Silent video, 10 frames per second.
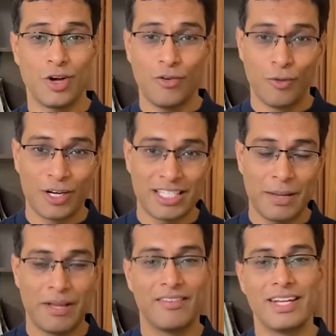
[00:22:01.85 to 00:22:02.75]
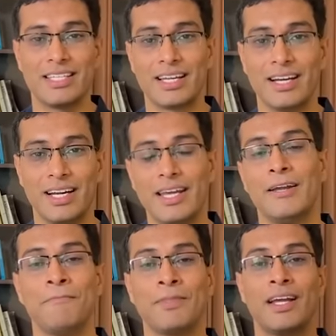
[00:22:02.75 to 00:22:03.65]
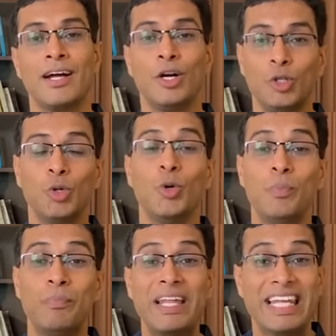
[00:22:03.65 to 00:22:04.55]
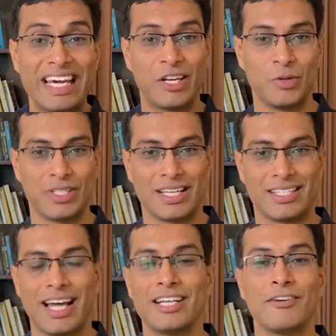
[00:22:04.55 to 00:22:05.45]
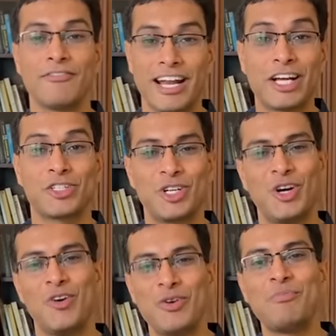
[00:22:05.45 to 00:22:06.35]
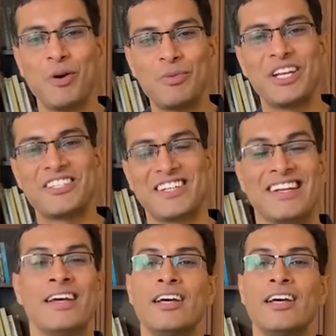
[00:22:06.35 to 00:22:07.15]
of WhatsApp every single day. 2 billion users. That's a fraction of a population.